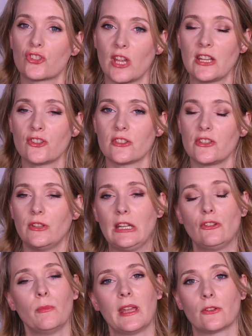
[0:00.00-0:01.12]
changes you
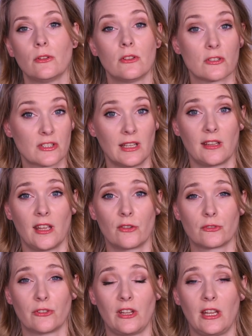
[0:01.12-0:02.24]
need to make to your
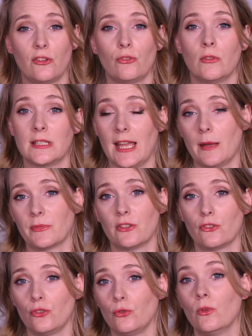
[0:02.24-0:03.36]
skincare routine to adapt it
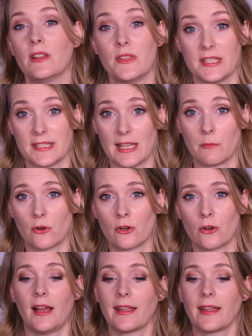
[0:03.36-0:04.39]
to the summer.